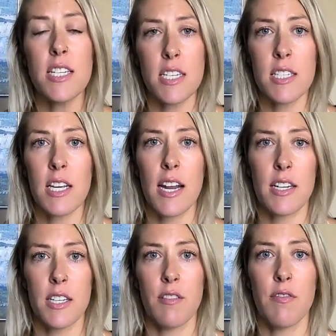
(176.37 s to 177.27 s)

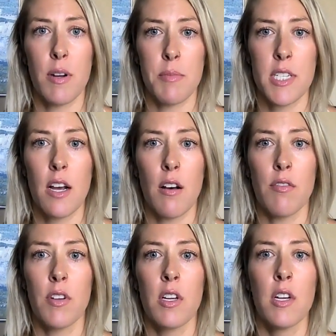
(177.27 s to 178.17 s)
disconnected from
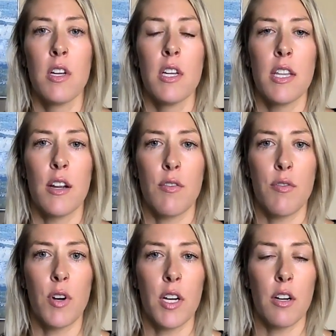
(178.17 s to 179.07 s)
self
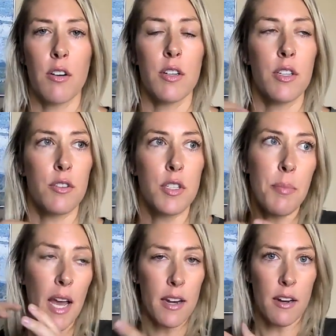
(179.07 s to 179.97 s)
therefore you're you're
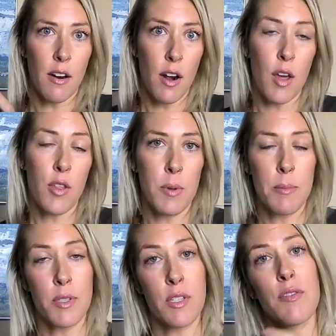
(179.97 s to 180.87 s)
dependent on other
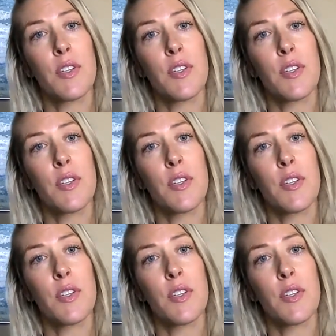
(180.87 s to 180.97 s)
people to